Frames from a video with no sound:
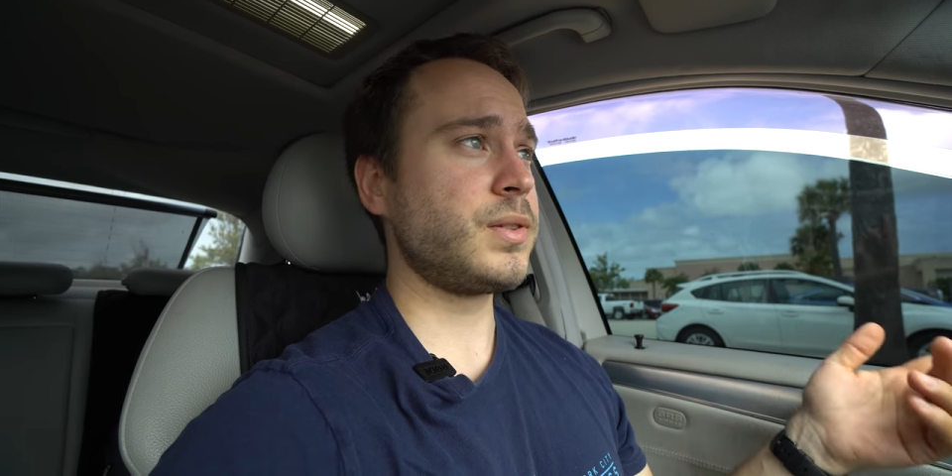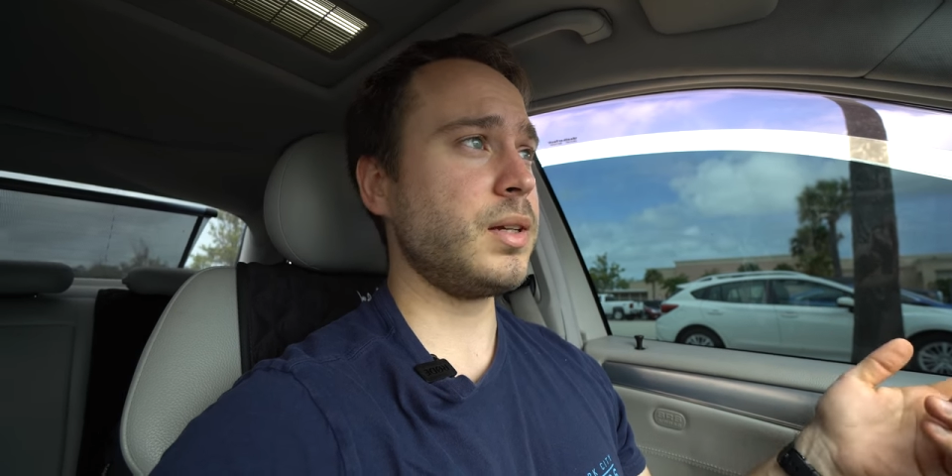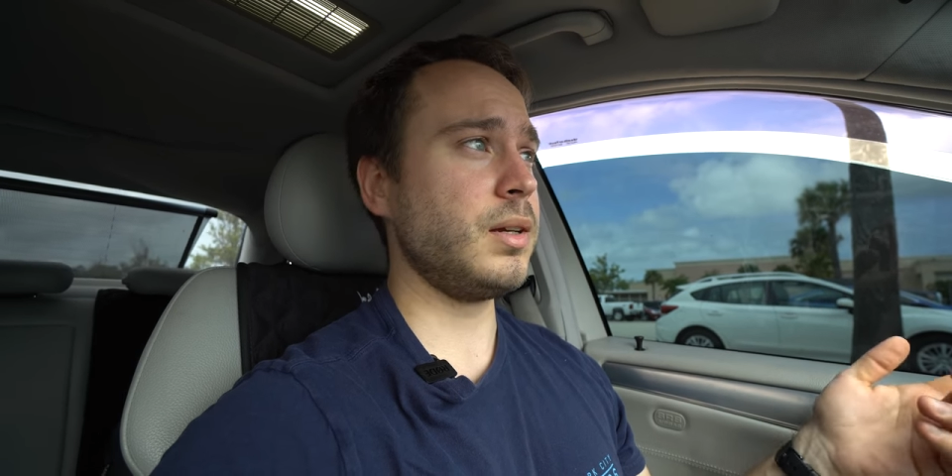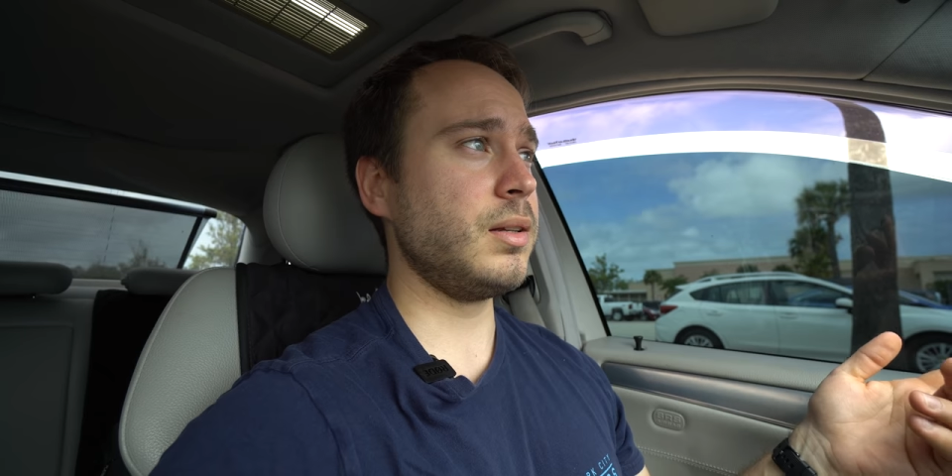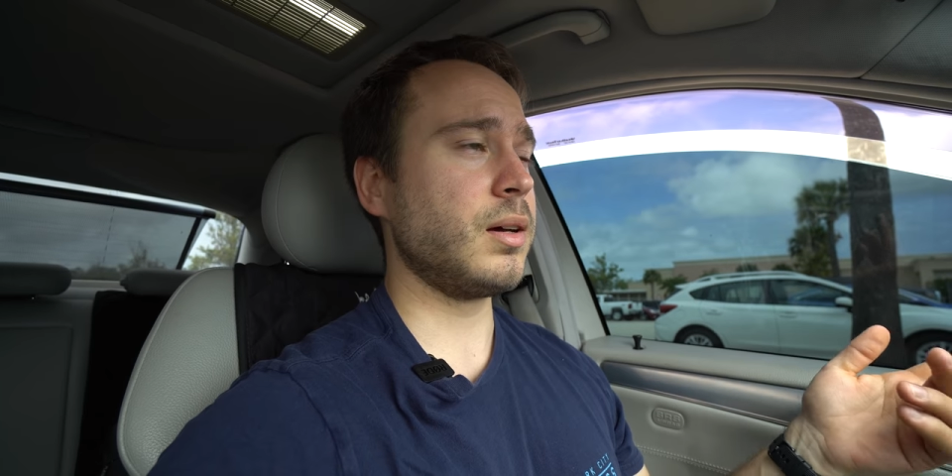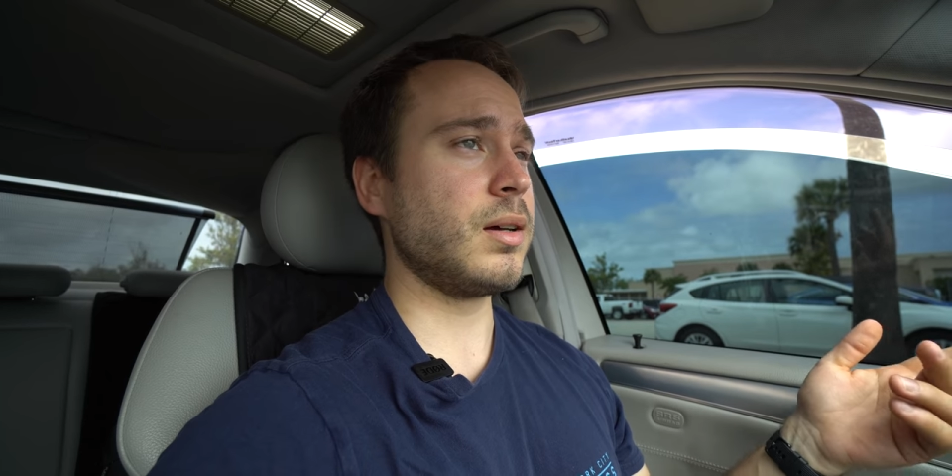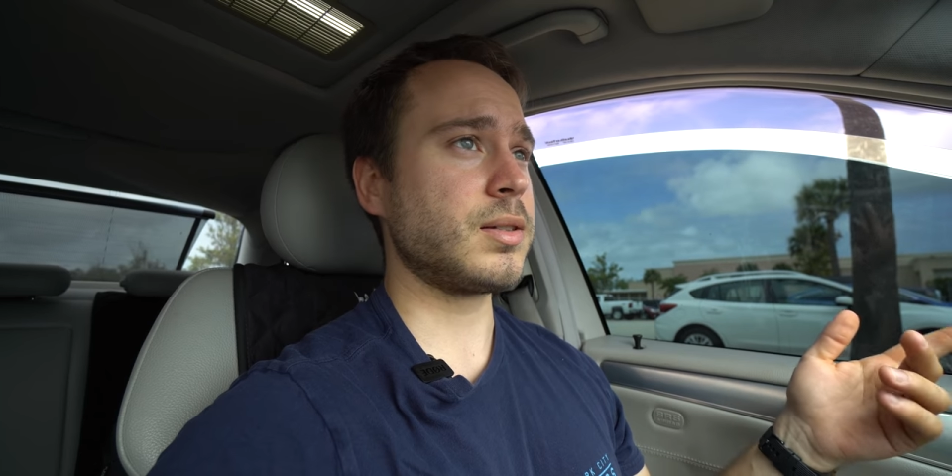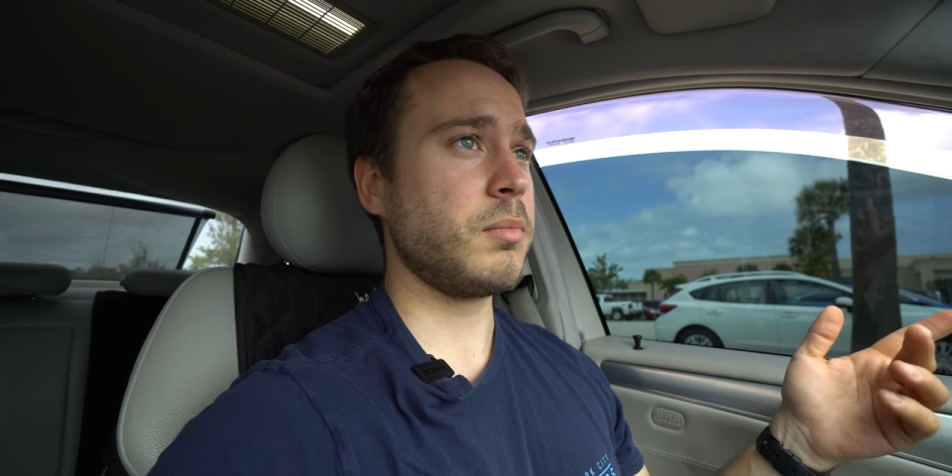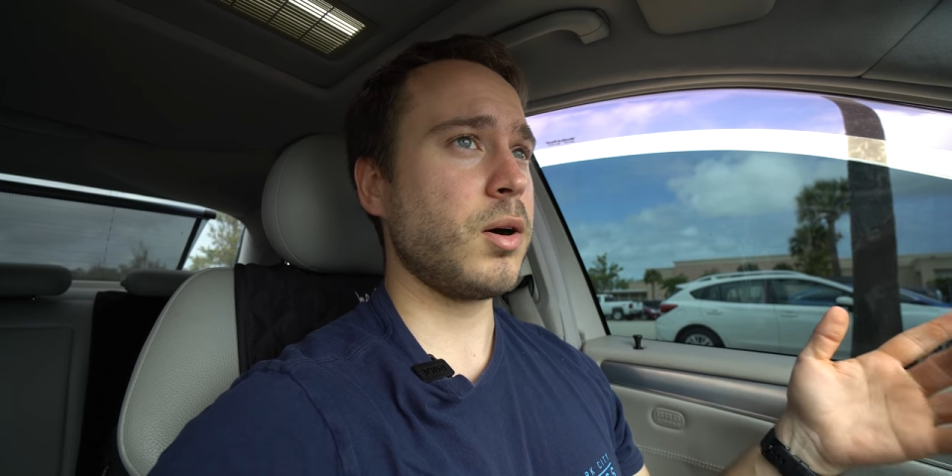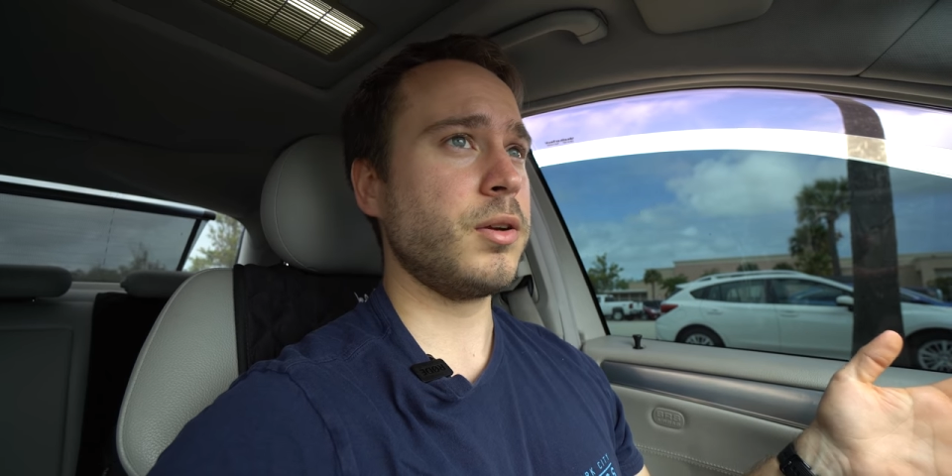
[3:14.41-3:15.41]
seen uh,
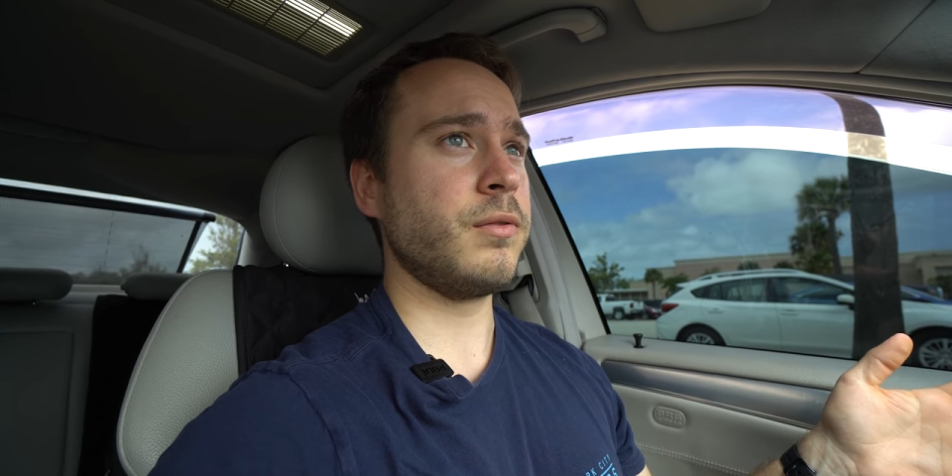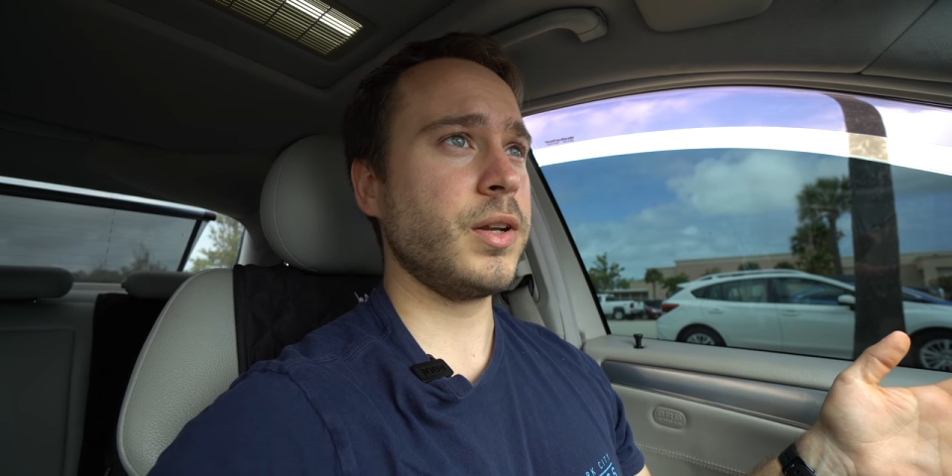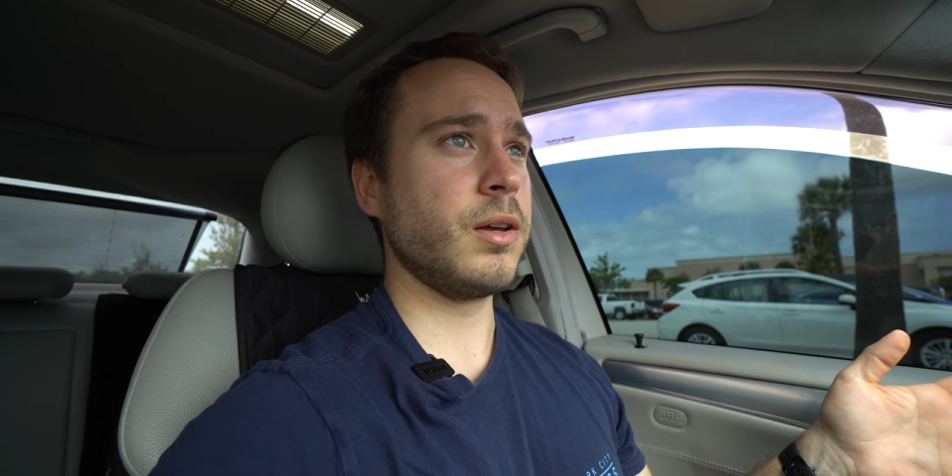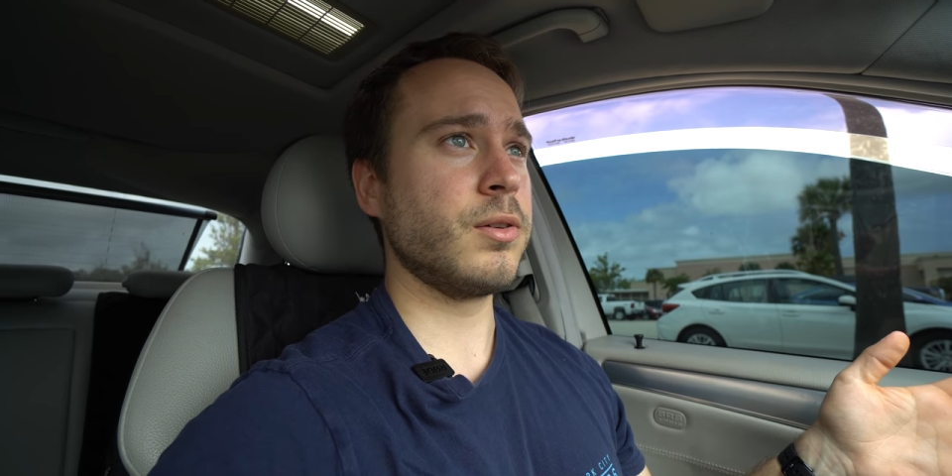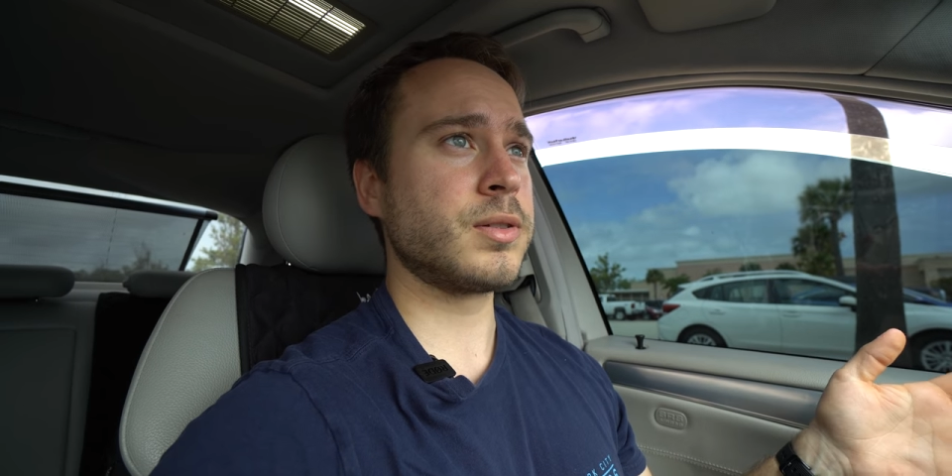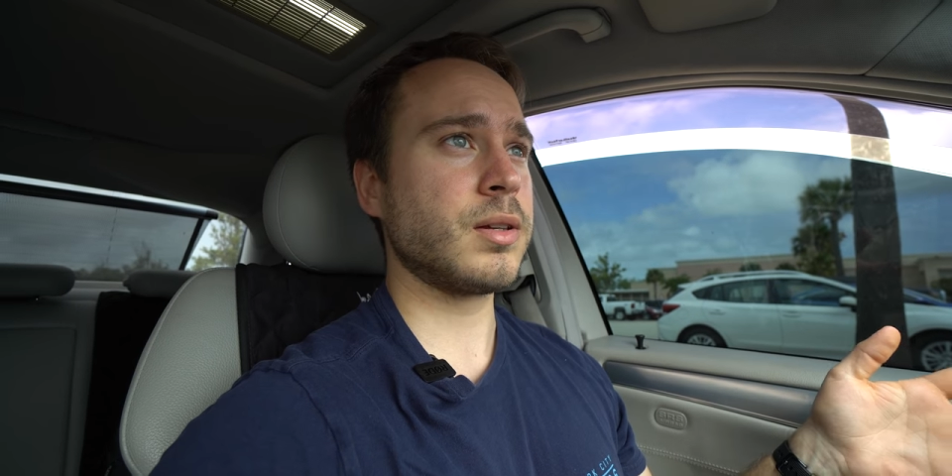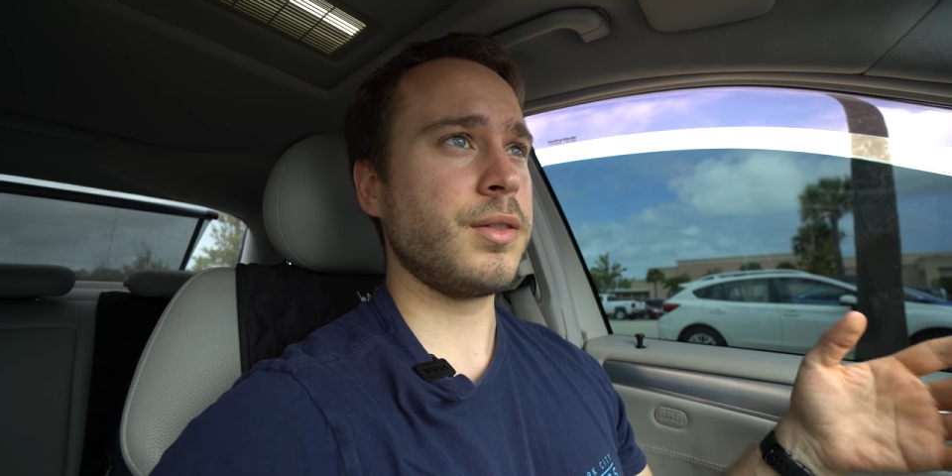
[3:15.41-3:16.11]
some other videos.